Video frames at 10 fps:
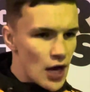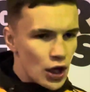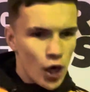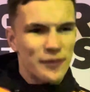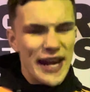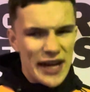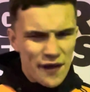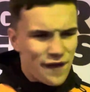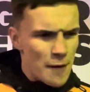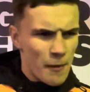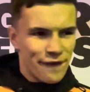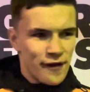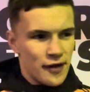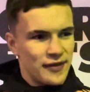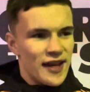I'm taking it fight by
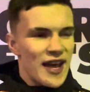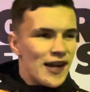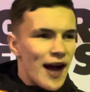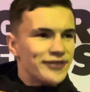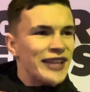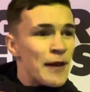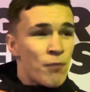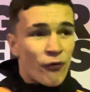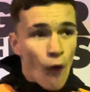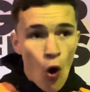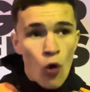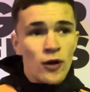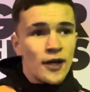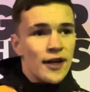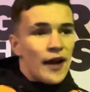fight. I said before
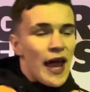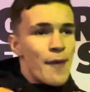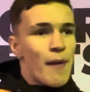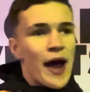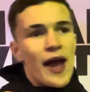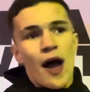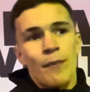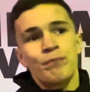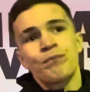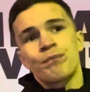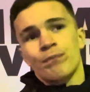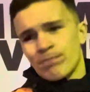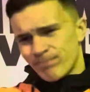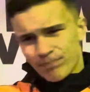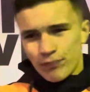in my
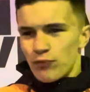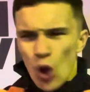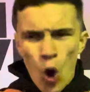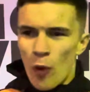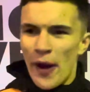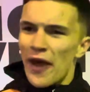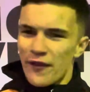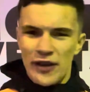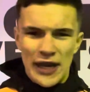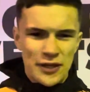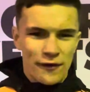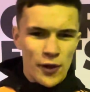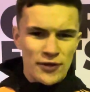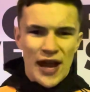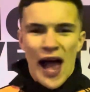all my other
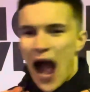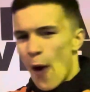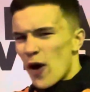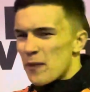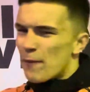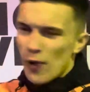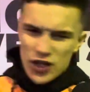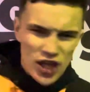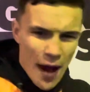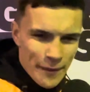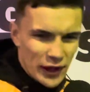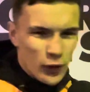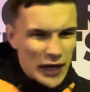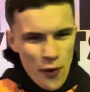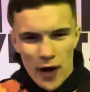interviews, I want to be British champion at
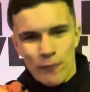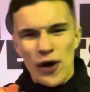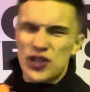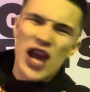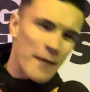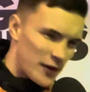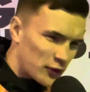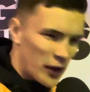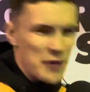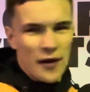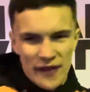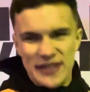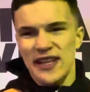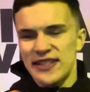21, British champion at 21, this.